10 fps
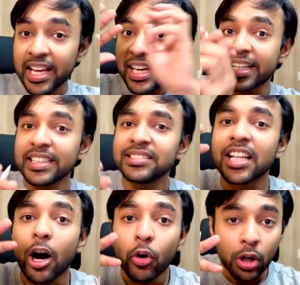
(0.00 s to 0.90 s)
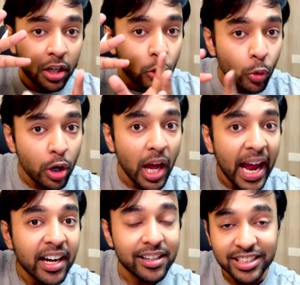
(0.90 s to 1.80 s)
It is now role
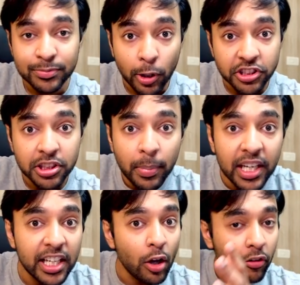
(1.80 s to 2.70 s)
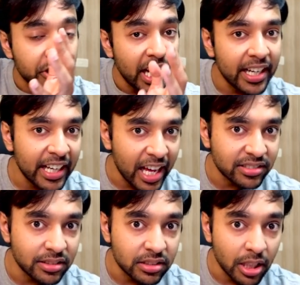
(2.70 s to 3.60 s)
and responsibility of the entire
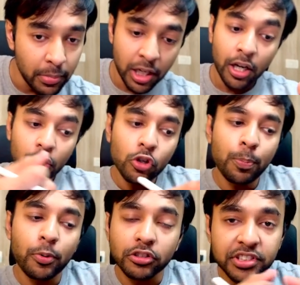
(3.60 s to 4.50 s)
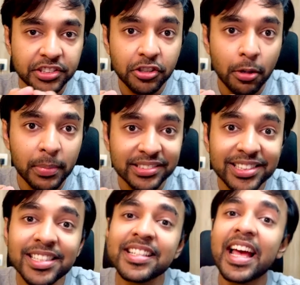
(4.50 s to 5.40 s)
system to process your
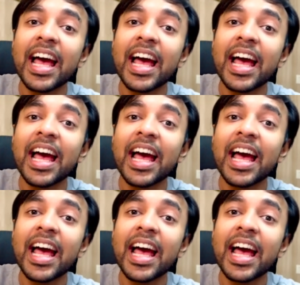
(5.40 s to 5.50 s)
message